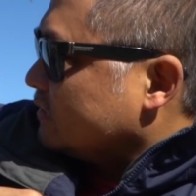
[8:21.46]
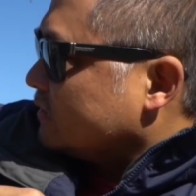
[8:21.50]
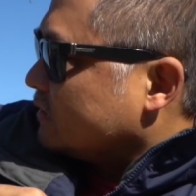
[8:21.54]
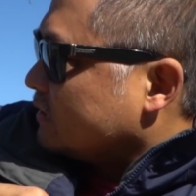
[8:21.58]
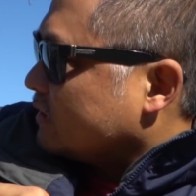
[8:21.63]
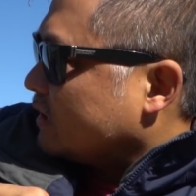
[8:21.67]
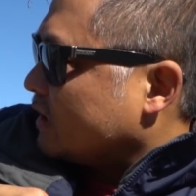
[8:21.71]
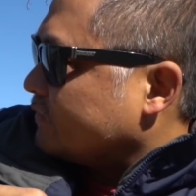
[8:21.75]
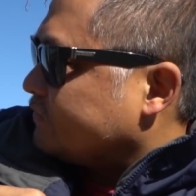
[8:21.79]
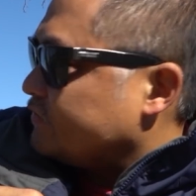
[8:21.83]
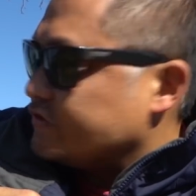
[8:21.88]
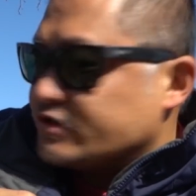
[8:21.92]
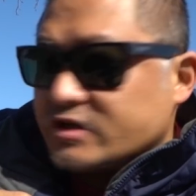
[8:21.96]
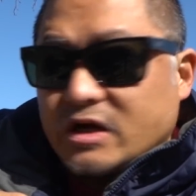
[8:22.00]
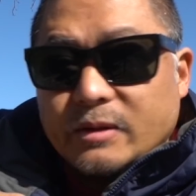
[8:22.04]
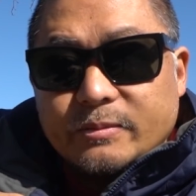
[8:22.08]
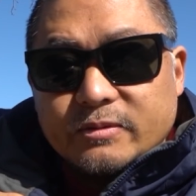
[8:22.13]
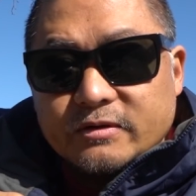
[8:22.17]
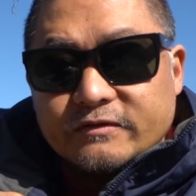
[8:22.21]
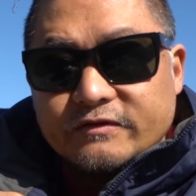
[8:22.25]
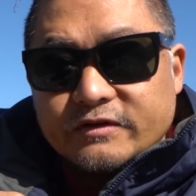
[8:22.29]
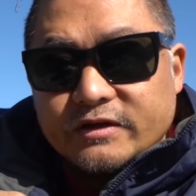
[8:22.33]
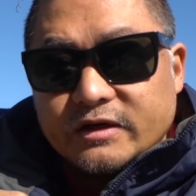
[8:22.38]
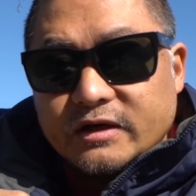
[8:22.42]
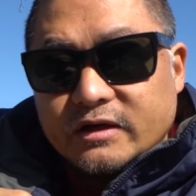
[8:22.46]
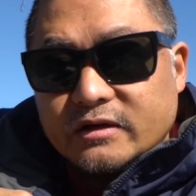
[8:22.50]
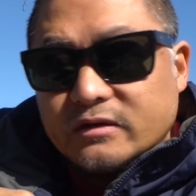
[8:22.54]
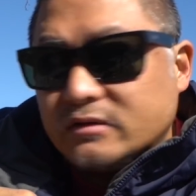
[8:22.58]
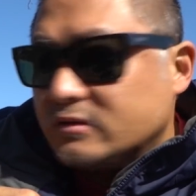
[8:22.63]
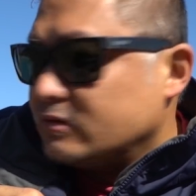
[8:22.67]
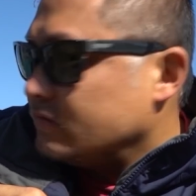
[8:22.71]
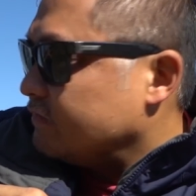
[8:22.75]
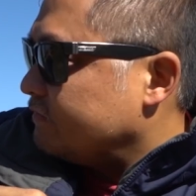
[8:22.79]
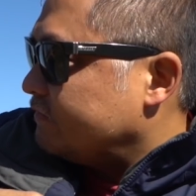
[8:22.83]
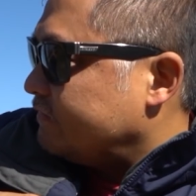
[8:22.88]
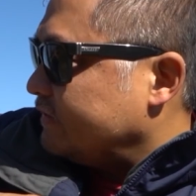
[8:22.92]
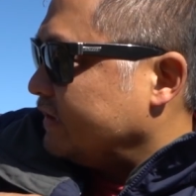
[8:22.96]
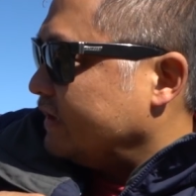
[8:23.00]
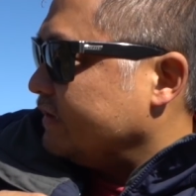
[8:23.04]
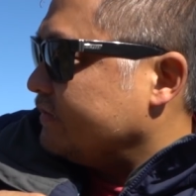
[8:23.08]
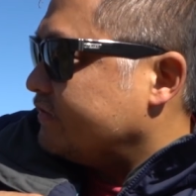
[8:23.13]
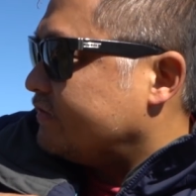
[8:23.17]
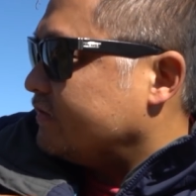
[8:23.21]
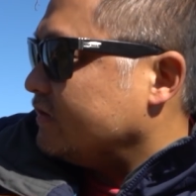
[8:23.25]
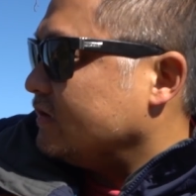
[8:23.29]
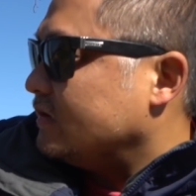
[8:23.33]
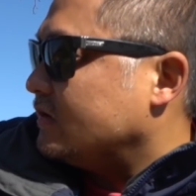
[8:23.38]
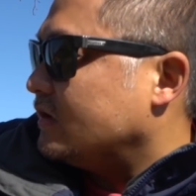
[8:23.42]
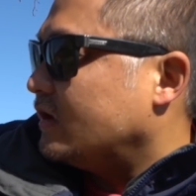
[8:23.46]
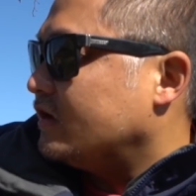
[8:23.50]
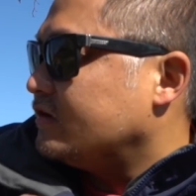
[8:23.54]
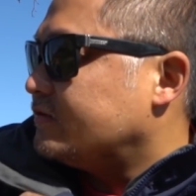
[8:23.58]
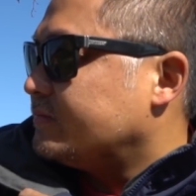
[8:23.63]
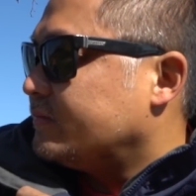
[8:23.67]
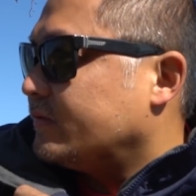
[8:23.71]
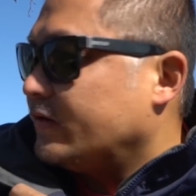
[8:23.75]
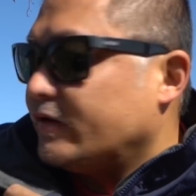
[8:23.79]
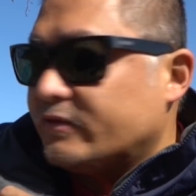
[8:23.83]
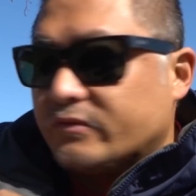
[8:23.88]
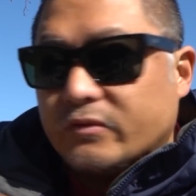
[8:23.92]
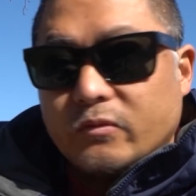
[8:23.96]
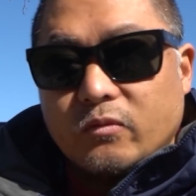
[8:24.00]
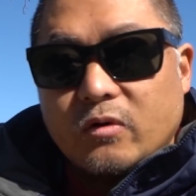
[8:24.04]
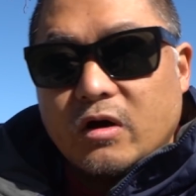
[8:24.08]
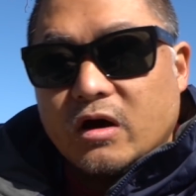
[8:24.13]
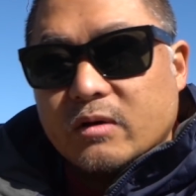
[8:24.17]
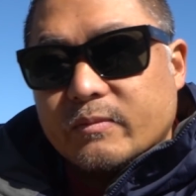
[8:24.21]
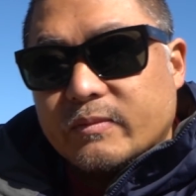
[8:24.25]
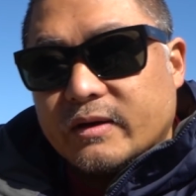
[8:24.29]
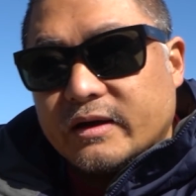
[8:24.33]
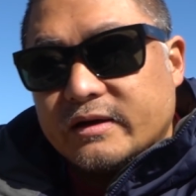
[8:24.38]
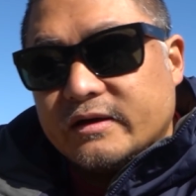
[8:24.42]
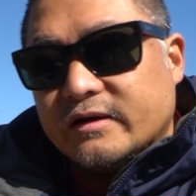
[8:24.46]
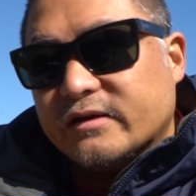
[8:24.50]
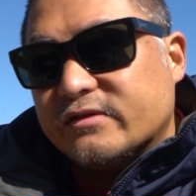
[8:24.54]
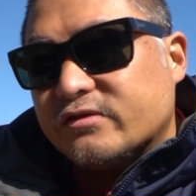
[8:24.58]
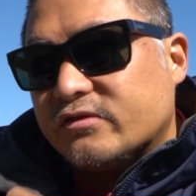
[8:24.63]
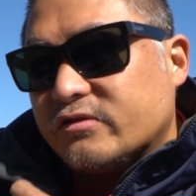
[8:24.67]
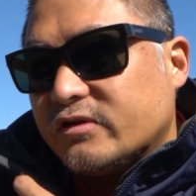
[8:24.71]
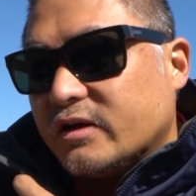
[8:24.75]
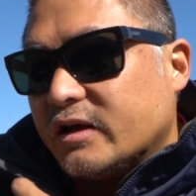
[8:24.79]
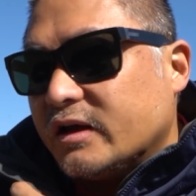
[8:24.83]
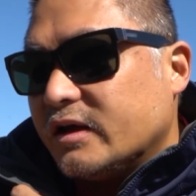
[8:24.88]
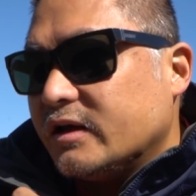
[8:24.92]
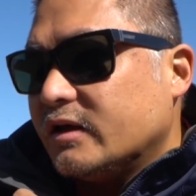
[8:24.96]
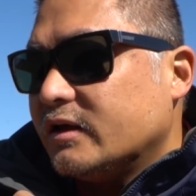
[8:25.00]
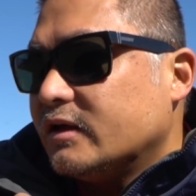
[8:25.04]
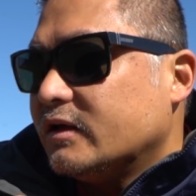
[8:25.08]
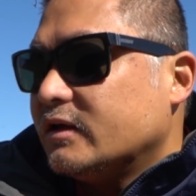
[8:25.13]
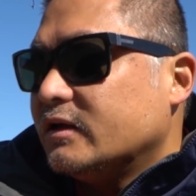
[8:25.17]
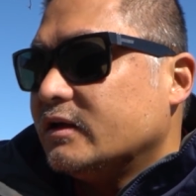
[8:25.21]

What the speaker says: Coffee shop over there. Fancy, nice place we walked by yesterday.